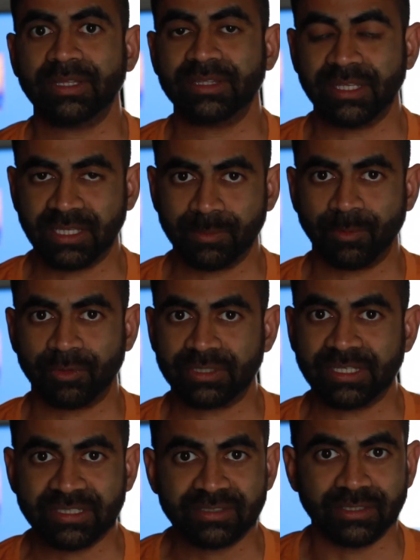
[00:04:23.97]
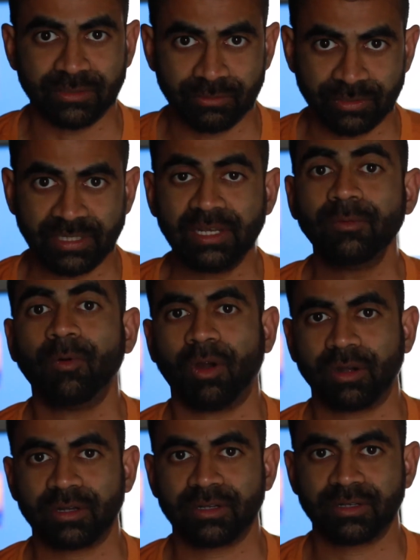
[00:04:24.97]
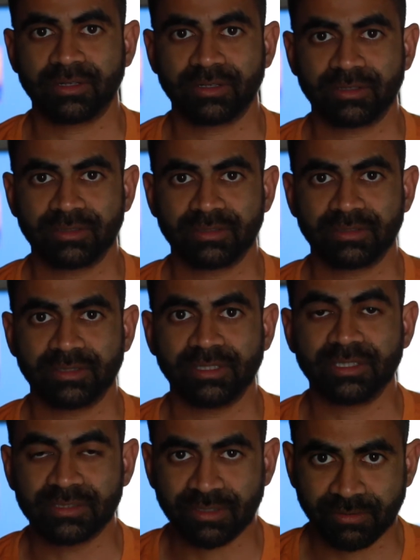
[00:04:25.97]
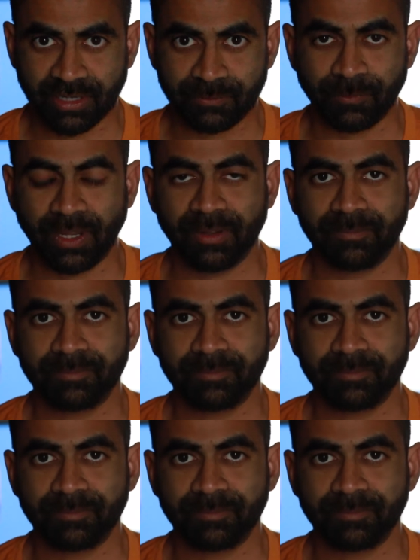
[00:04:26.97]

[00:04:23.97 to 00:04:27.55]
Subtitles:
Think about things that you really want is the right way.